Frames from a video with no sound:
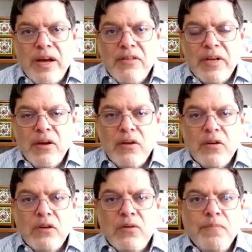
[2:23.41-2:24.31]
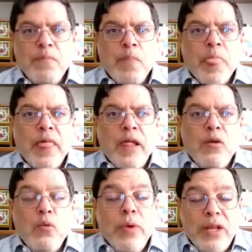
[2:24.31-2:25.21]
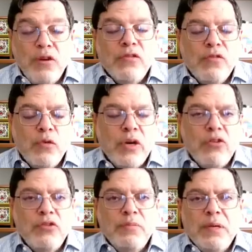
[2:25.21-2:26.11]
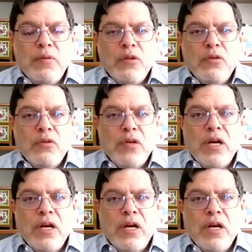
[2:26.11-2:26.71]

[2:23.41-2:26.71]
half an hour ago, well over 400 people.